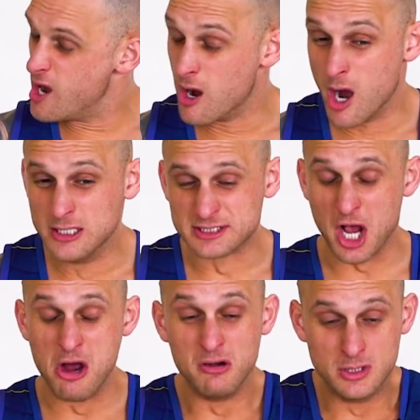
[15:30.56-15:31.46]
Uh,
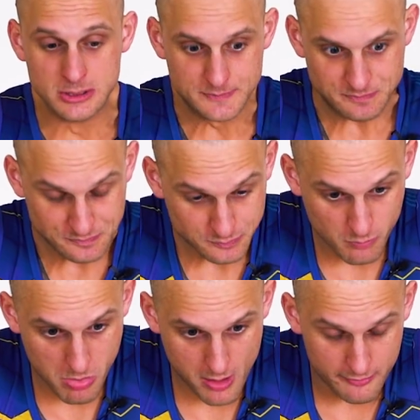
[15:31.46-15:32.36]
so,
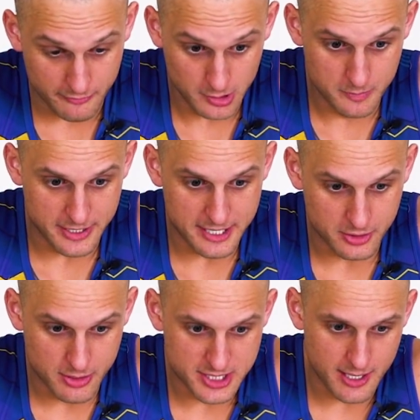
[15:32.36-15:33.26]

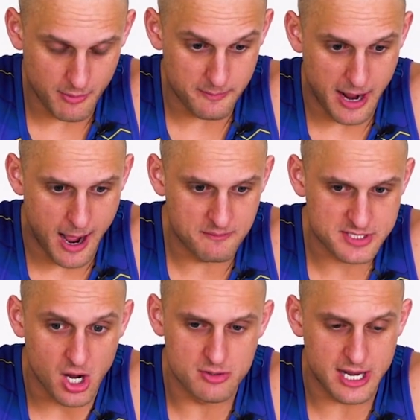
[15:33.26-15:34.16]
open-ended question, that one. Um,
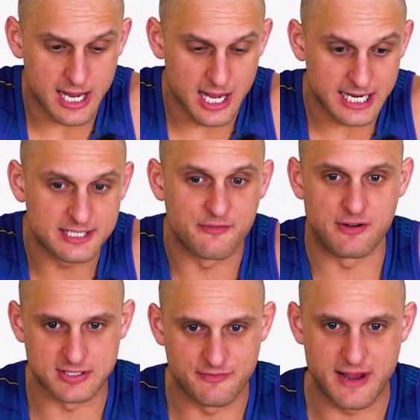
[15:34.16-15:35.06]
so, uh,
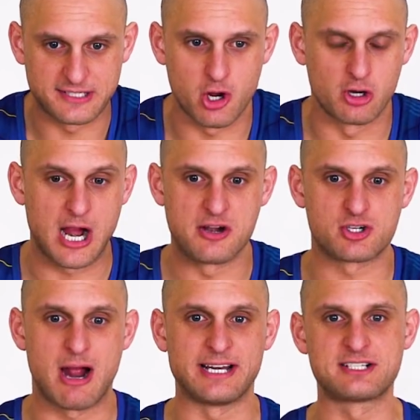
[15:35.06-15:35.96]
interference effect, concurrent
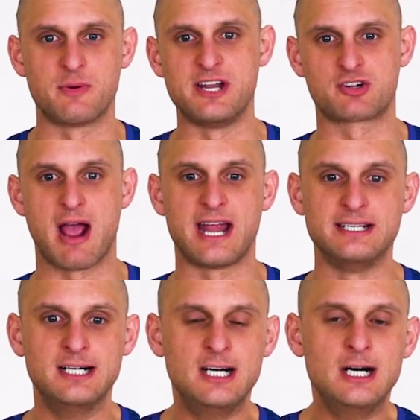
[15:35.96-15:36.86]
training. So, where you
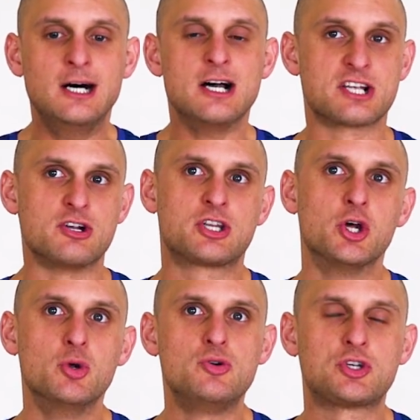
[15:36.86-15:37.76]
train... So
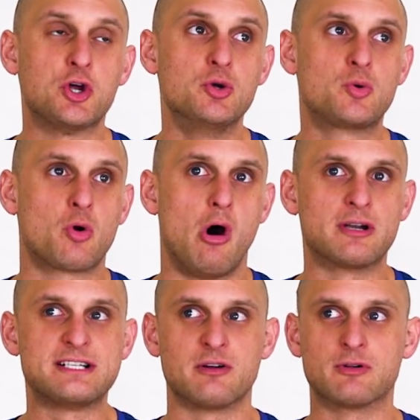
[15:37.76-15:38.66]
two, two
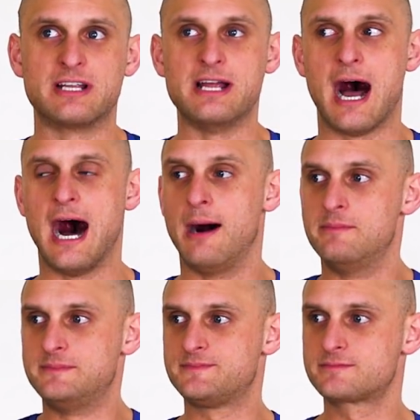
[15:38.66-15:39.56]
qualities that really
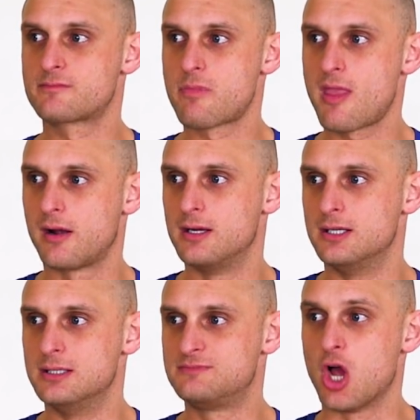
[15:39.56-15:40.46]
um,
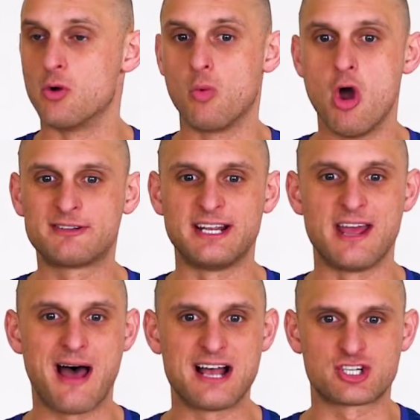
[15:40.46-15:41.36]
uh, don't work
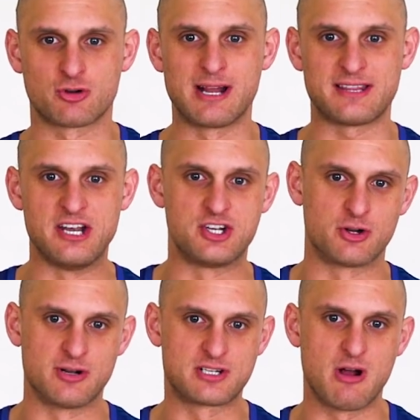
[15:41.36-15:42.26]
together are strength and
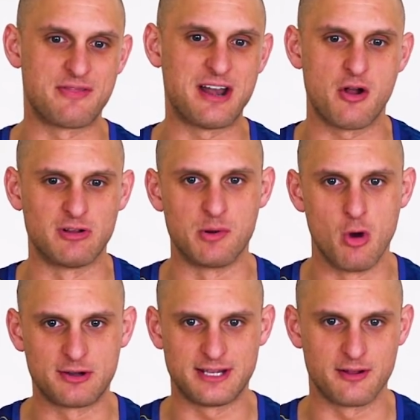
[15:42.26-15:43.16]
endurance, right? They don't really
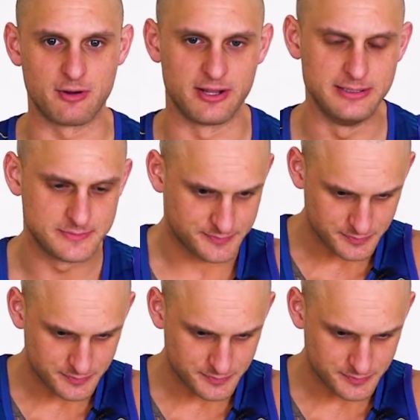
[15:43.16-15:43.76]
work together, really.